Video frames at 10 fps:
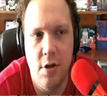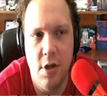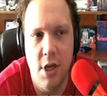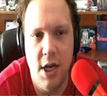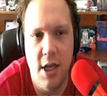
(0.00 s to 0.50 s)

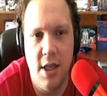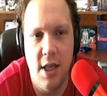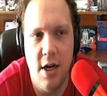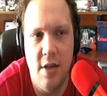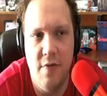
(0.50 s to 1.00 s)
Kind of get
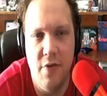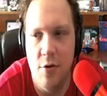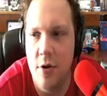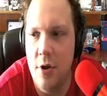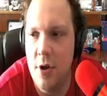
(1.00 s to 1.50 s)
that out of the view.
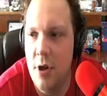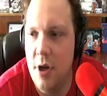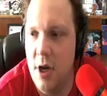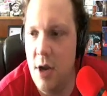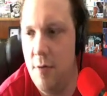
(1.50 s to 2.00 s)

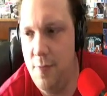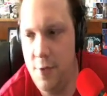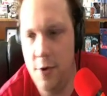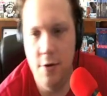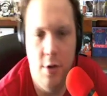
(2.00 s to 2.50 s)
Now,
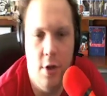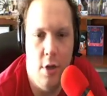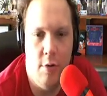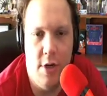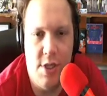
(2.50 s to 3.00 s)

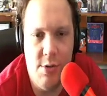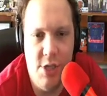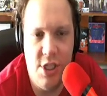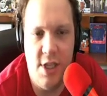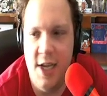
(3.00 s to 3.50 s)
we're going to
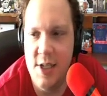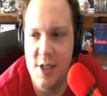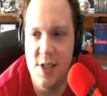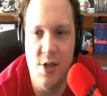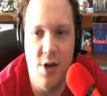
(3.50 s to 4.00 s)
switch the lens.
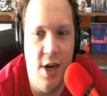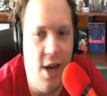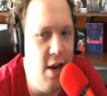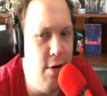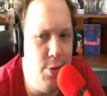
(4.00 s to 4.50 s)
Sorry,
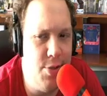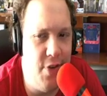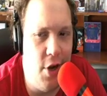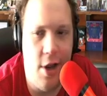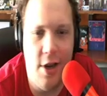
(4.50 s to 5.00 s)
I almost
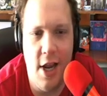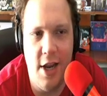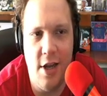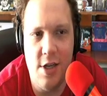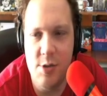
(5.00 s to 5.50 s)
forgot. Yeah, you
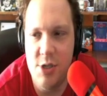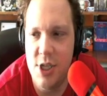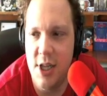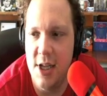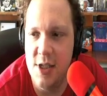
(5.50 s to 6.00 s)
got to switch the
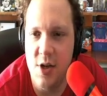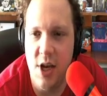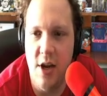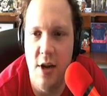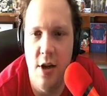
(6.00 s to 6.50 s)
lens. Okay.
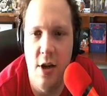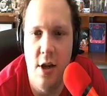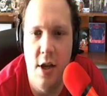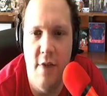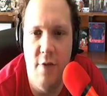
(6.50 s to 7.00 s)

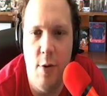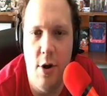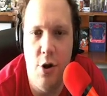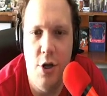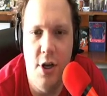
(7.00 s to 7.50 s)
If you want
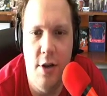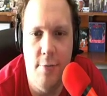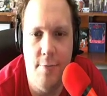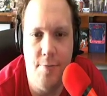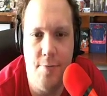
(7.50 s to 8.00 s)
good
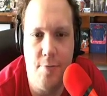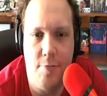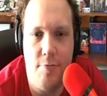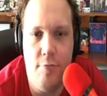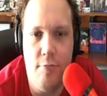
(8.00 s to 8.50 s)

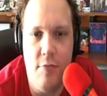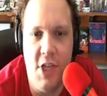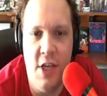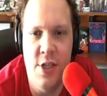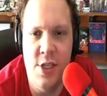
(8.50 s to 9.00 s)

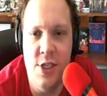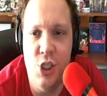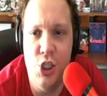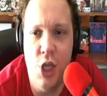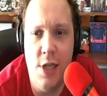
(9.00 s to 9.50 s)
distance
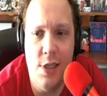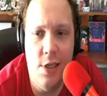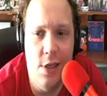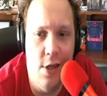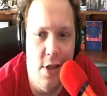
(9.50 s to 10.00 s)
shots,
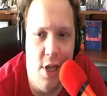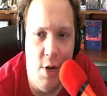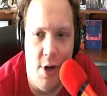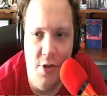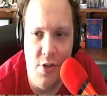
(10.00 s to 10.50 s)
then you
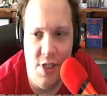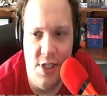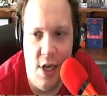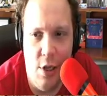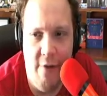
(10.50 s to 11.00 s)
want to use a
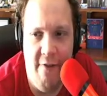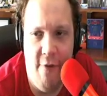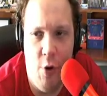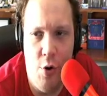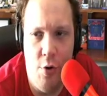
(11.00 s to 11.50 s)

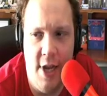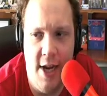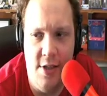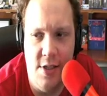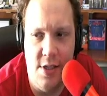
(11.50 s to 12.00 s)
telephoto
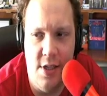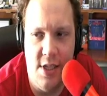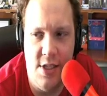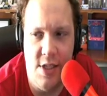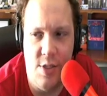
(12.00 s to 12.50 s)
lens.
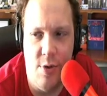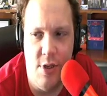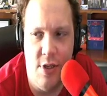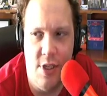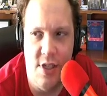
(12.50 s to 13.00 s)
That's this one.
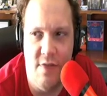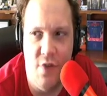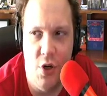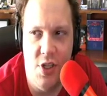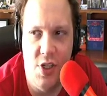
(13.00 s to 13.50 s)
It's the
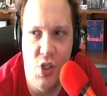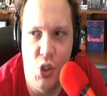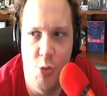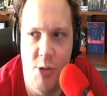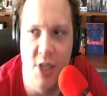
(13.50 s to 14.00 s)
furthest
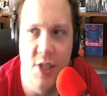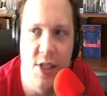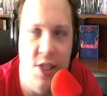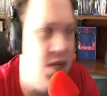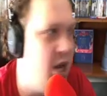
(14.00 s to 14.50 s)
zoomed in.
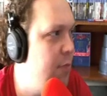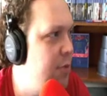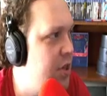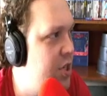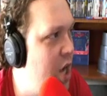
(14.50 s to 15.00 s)
See up
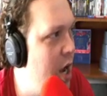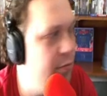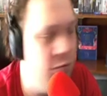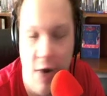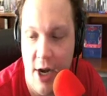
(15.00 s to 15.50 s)
in the top
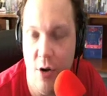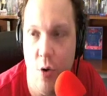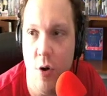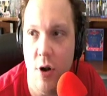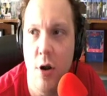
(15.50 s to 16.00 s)
right
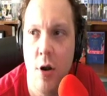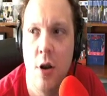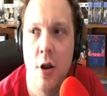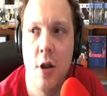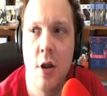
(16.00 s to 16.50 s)
corner,
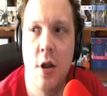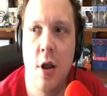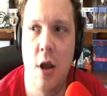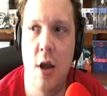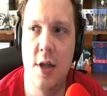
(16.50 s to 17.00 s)

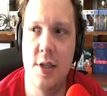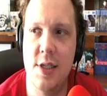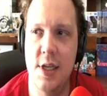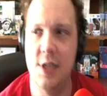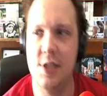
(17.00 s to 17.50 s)
it
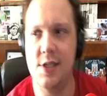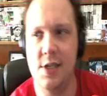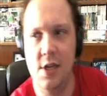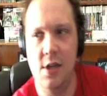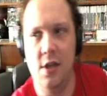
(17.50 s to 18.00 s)
says
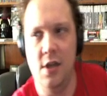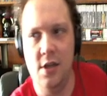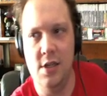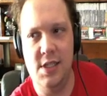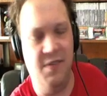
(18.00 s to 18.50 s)

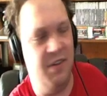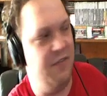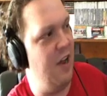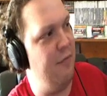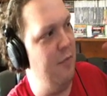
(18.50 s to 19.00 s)

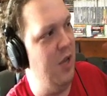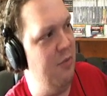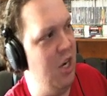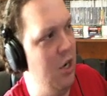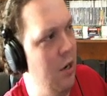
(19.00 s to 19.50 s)
75 millimeter.